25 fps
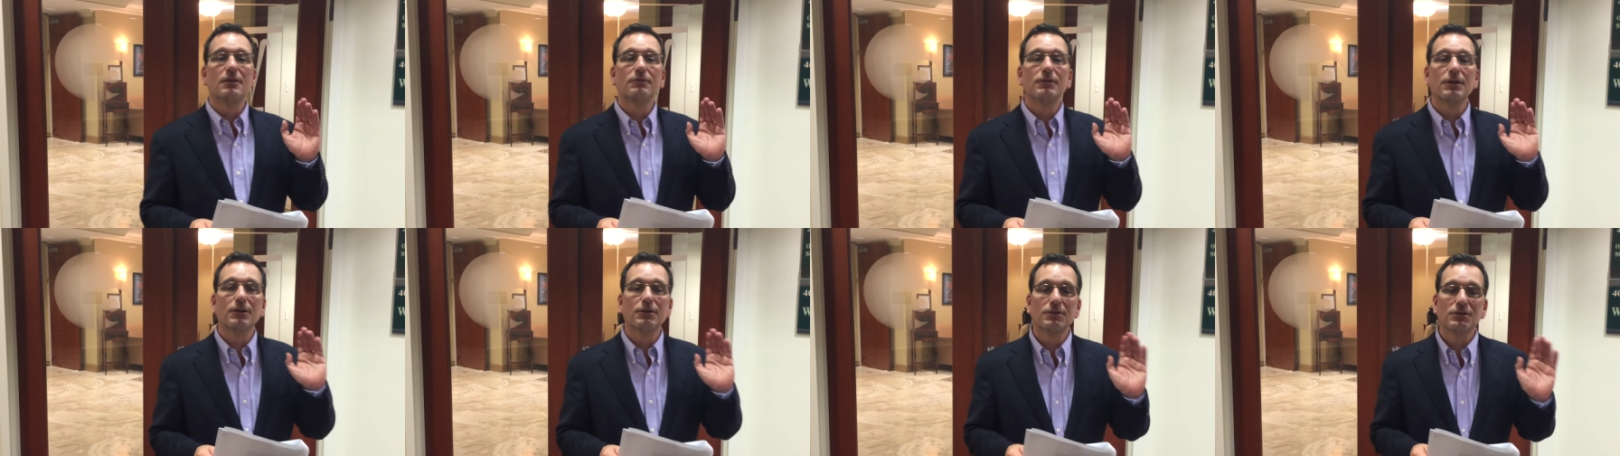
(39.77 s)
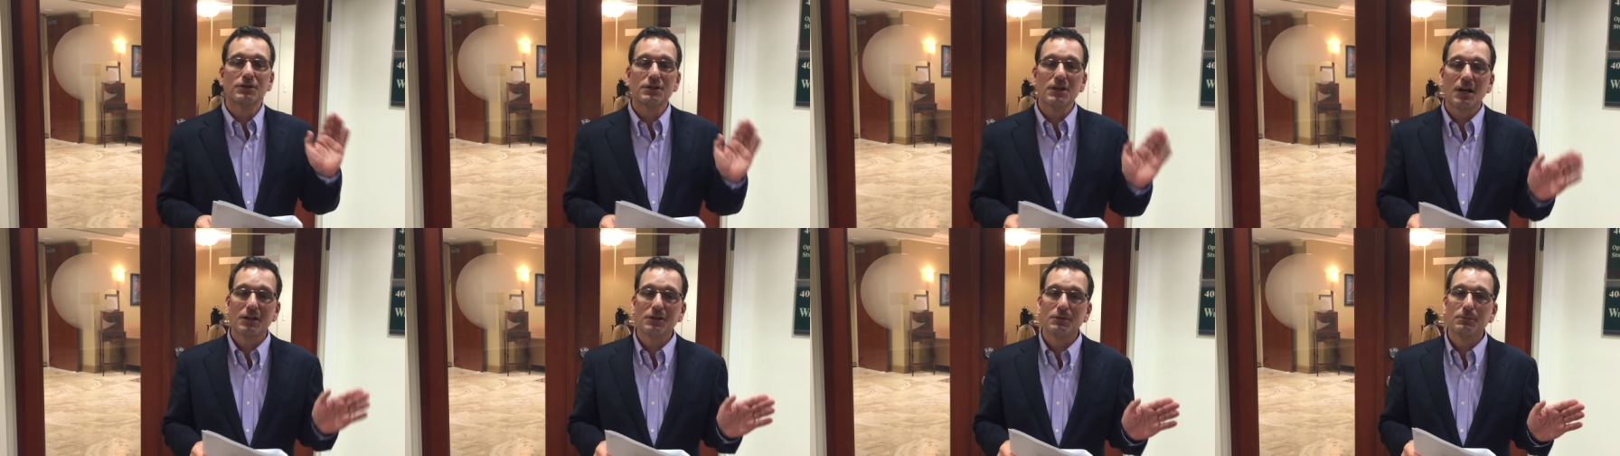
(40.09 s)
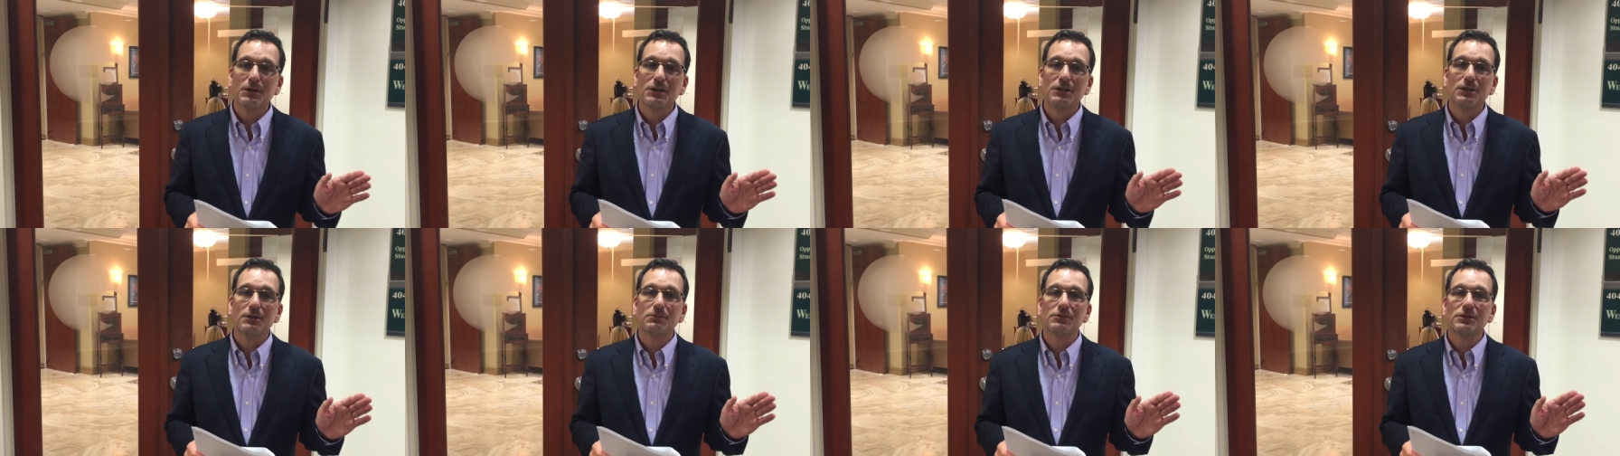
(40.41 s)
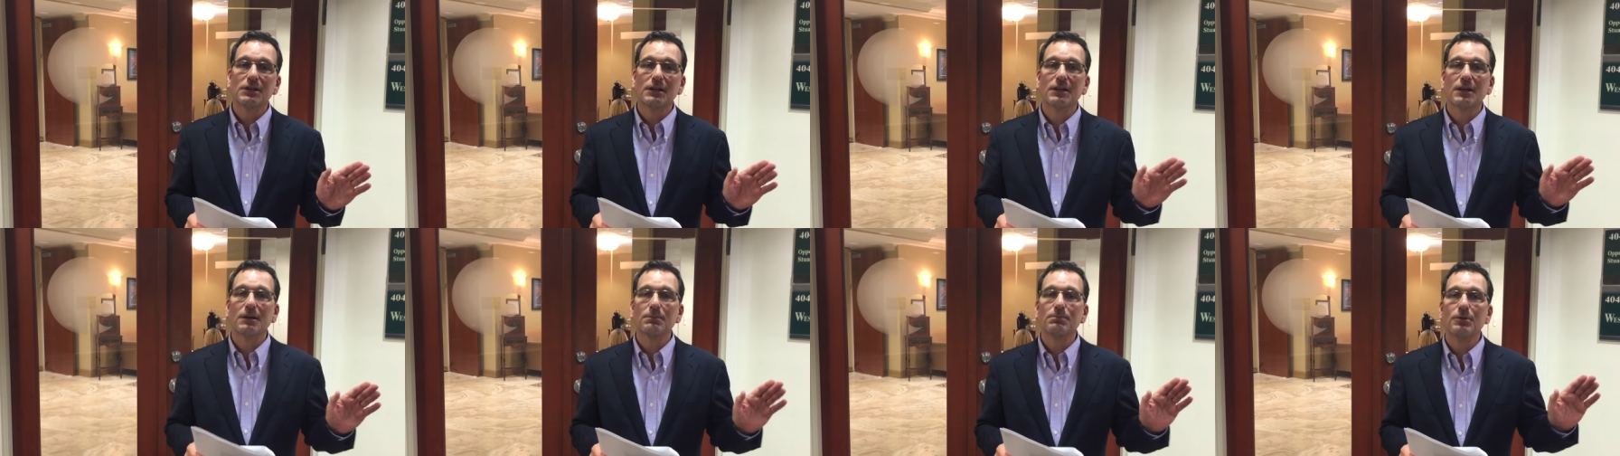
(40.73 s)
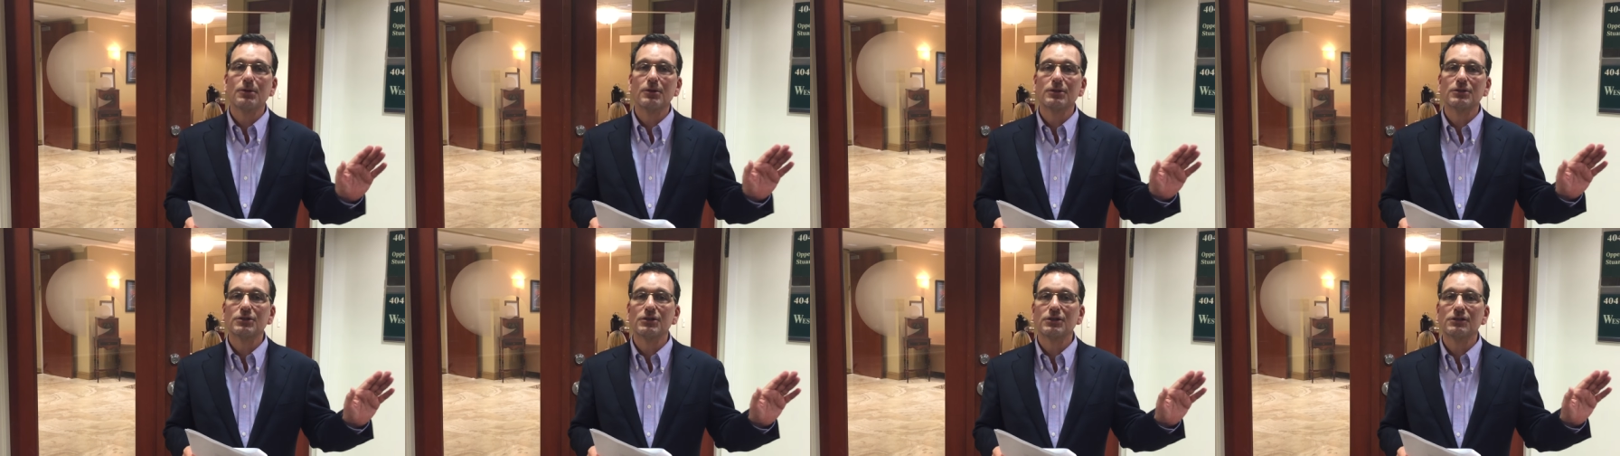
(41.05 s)
various condominiums that get
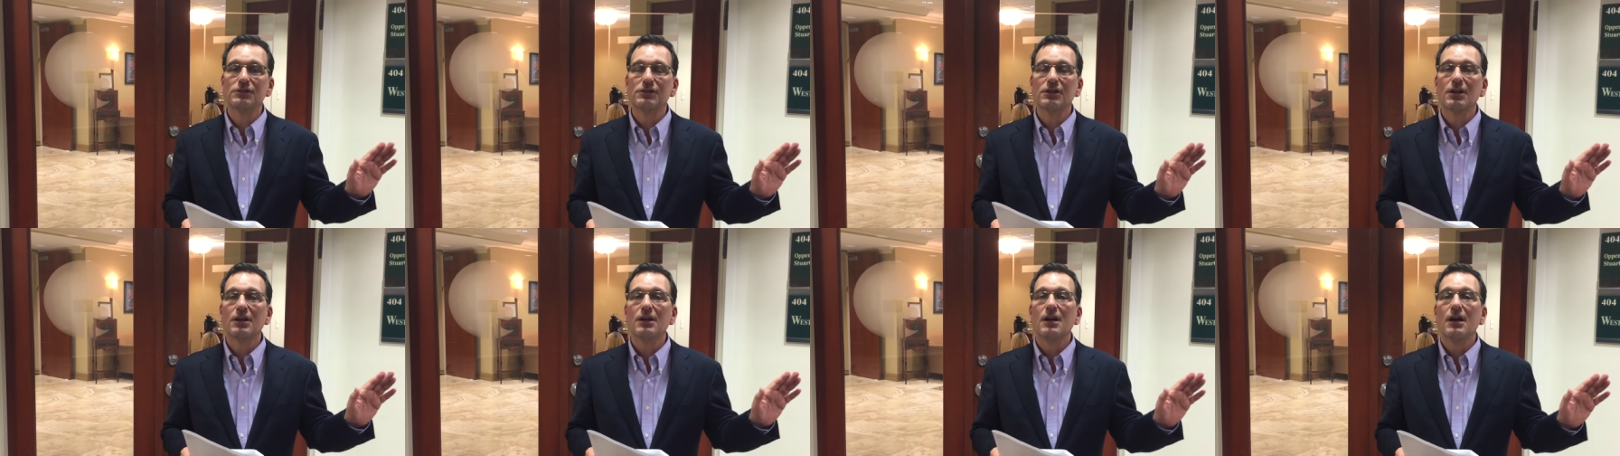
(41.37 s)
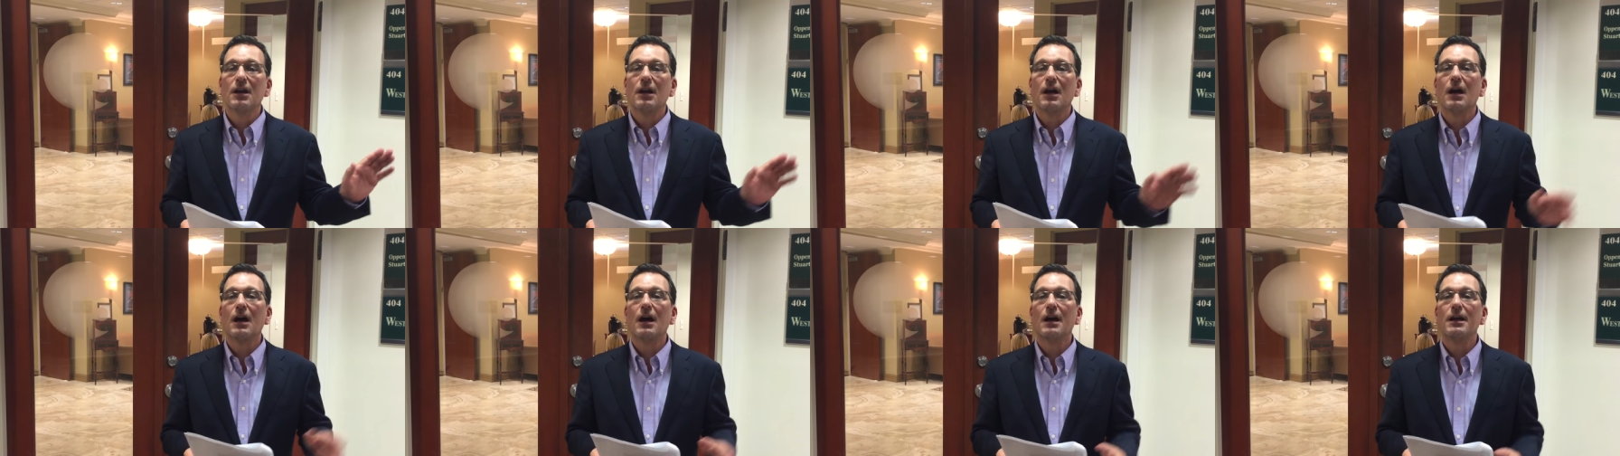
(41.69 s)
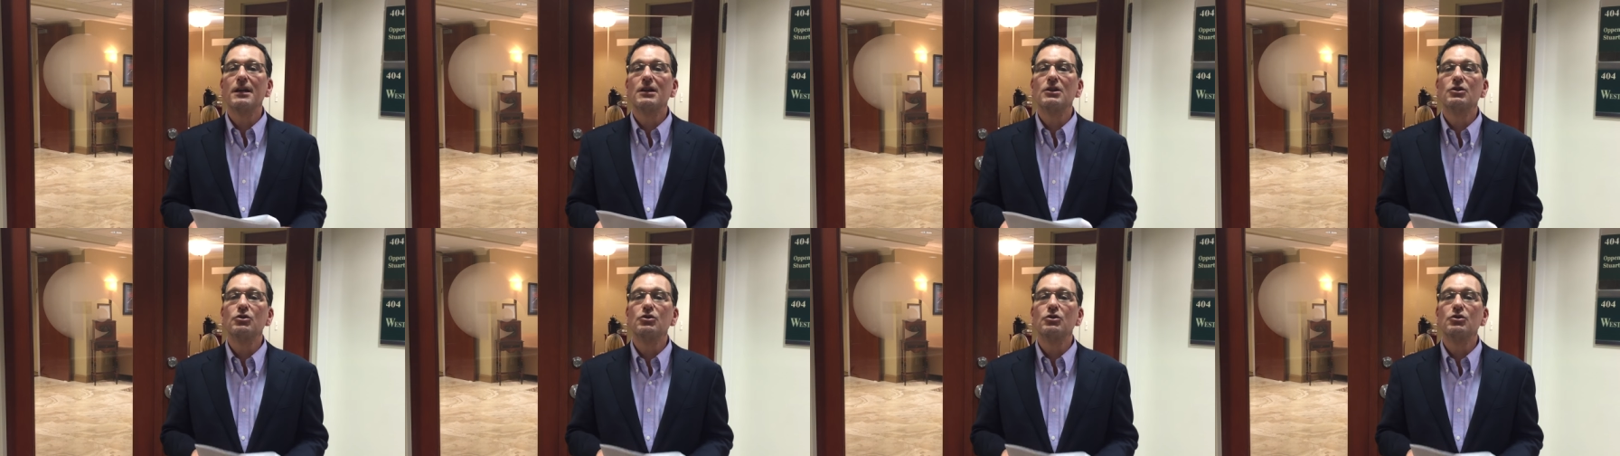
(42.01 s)
purchased uh,